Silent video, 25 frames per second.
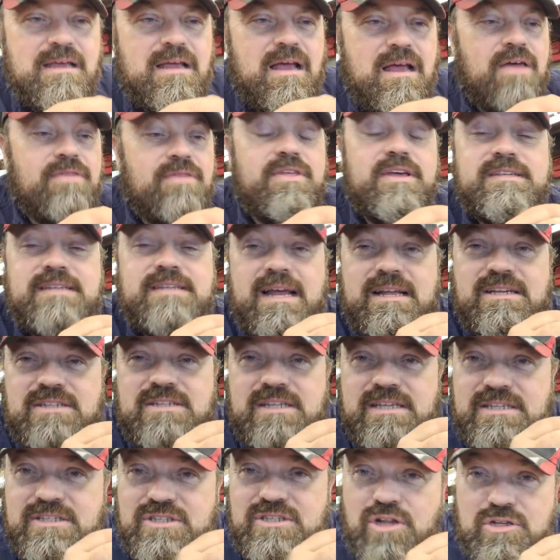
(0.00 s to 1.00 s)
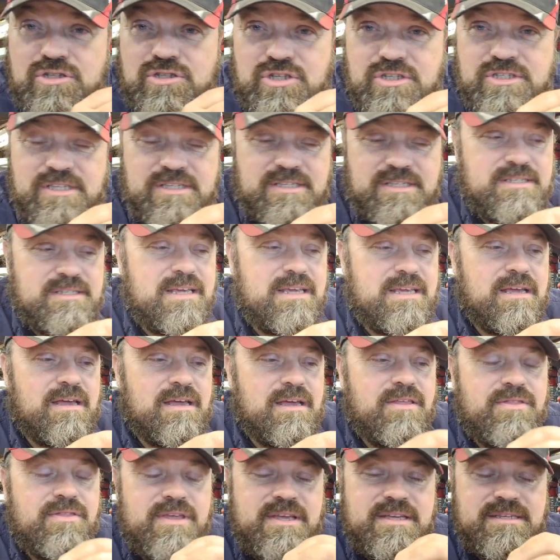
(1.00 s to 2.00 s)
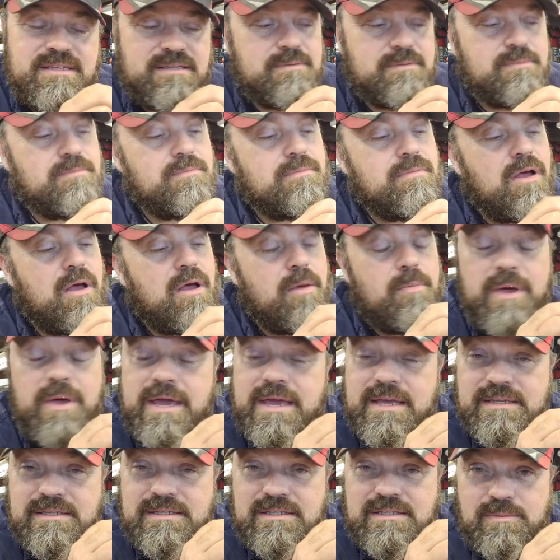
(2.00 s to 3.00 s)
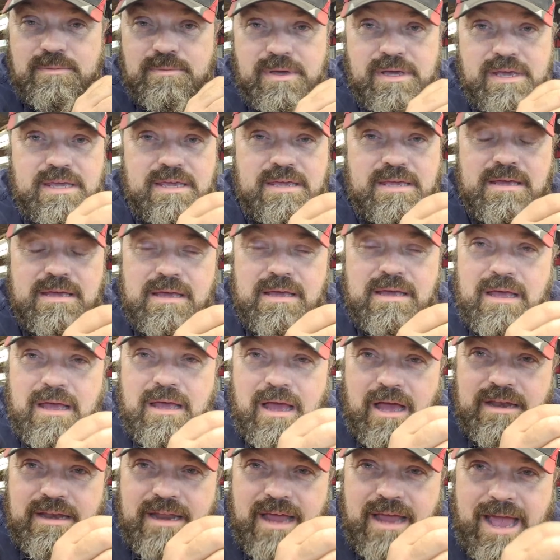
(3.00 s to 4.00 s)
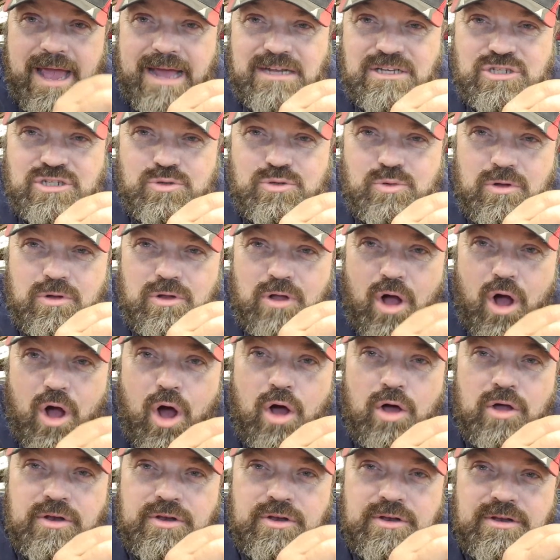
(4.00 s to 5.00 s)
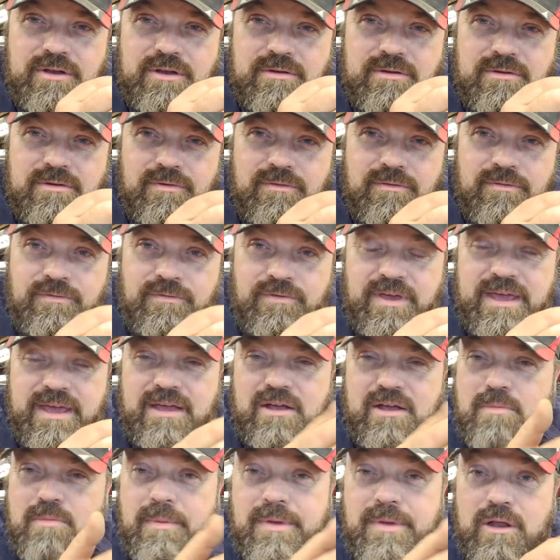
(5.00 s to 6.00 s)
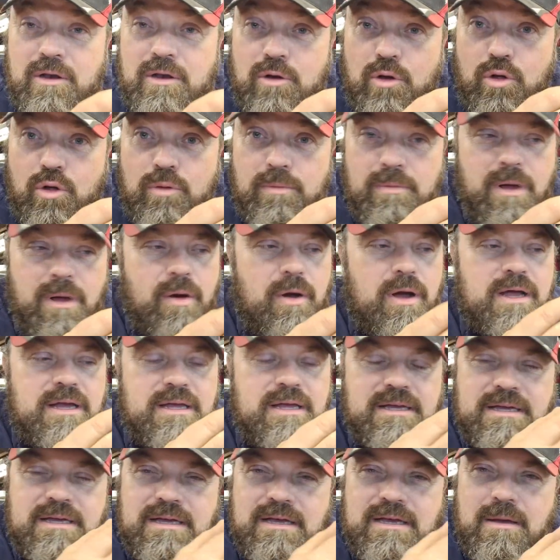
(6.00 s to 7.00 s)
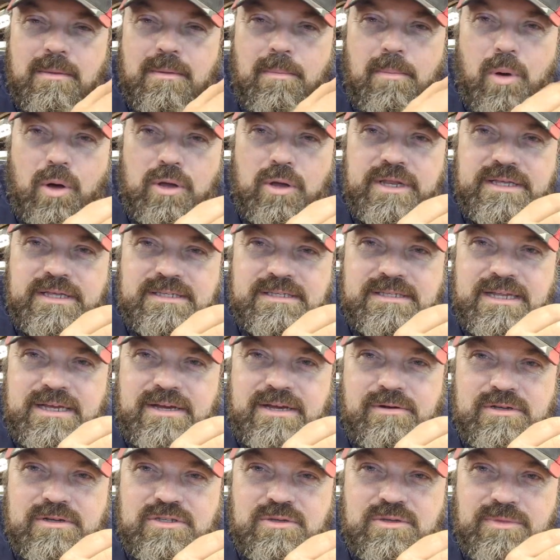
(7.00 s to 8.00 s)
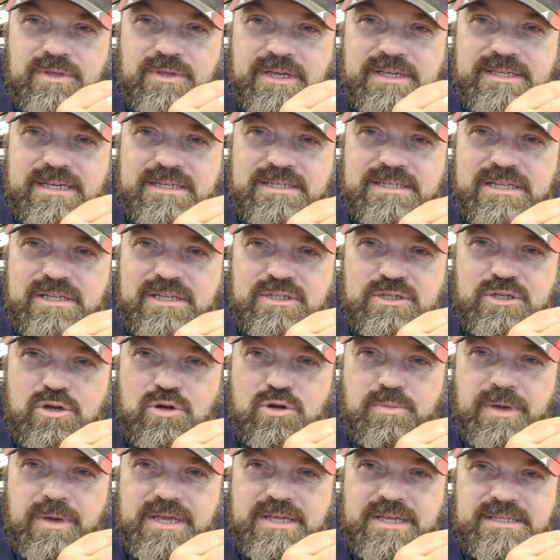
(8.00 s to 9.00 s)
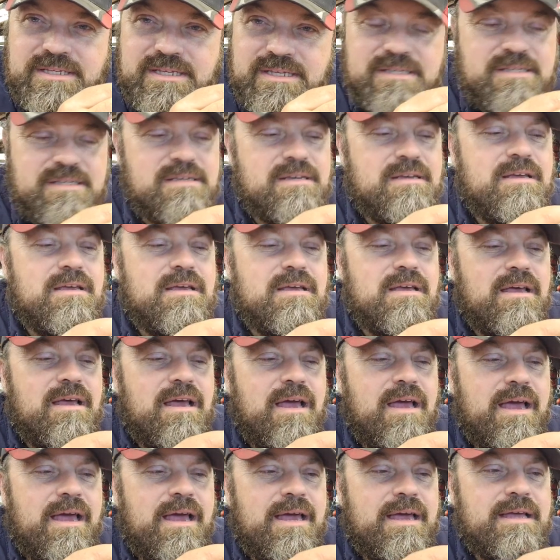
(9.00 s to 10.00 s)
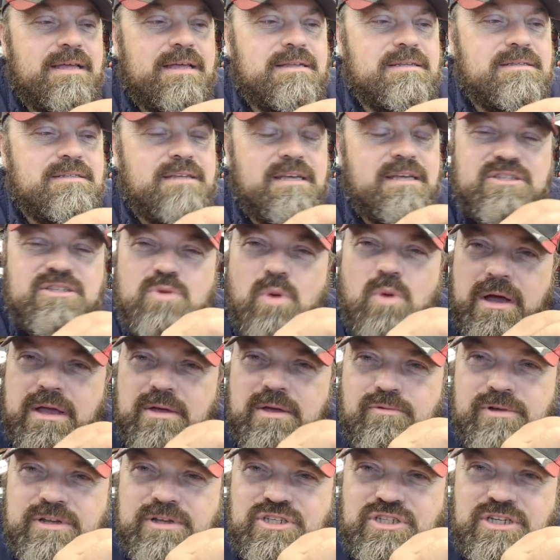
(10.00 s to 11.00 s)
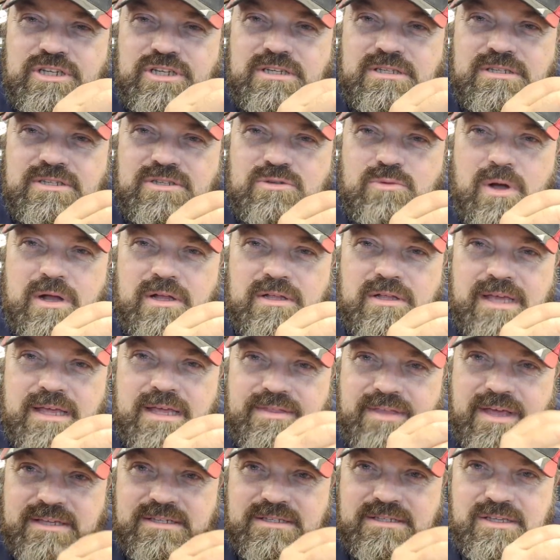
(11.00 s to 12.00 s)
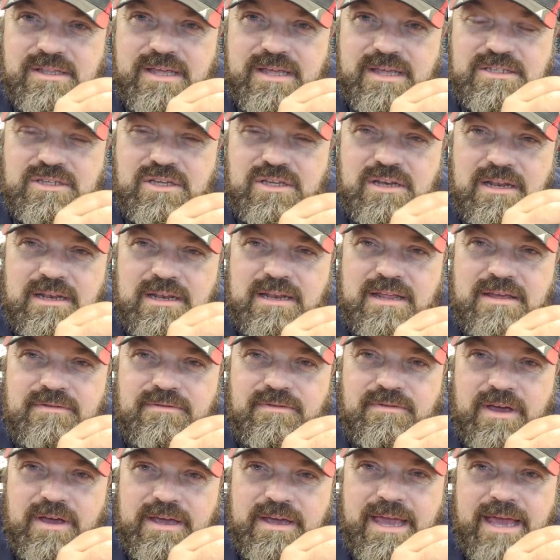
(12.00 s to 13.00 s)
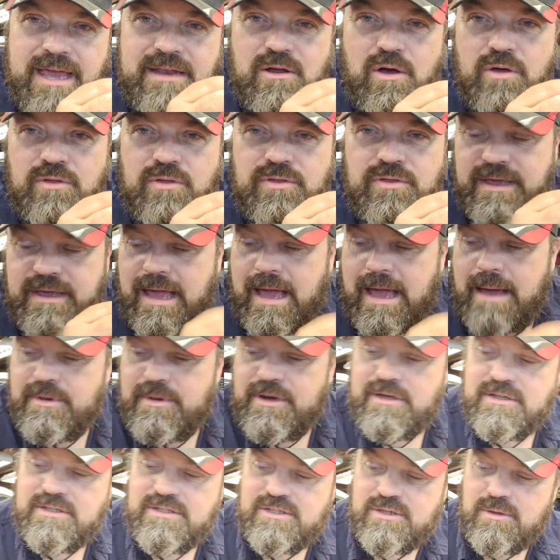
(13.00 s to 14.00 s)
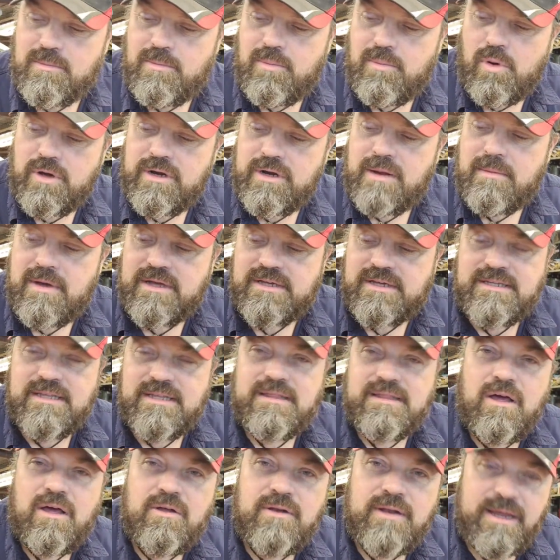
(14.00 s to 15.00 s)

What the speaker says: And this actually, it's not just a sticker. This appears to be an actual on vehicle, maybe a lawnmower bonnet sticker or something. It's actually in 2 pieces, and it's quite rigid as well. That's going to live again on the cabinet at some point. I might stick that on